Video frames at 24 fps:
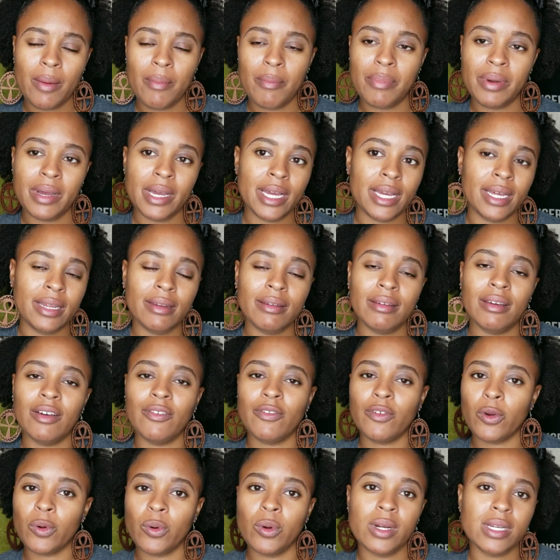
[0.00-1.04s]
but
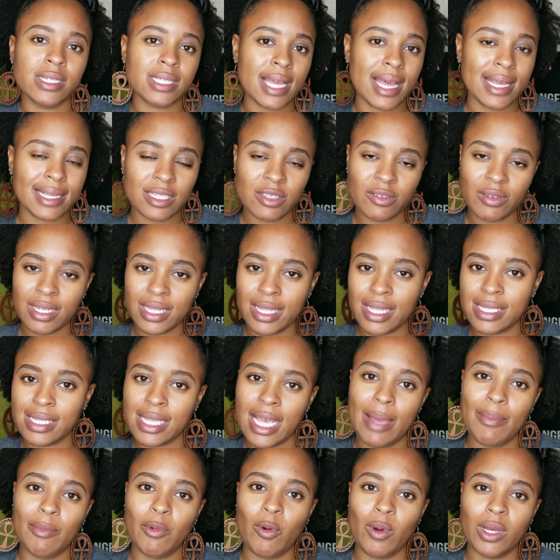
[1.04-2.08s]
of course I still get the
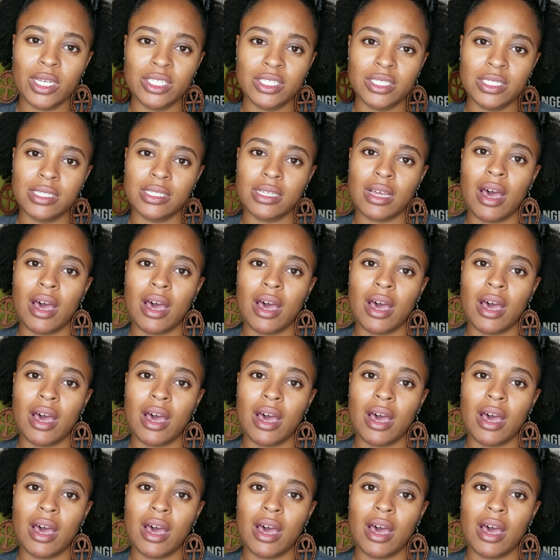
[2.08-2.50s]
same questions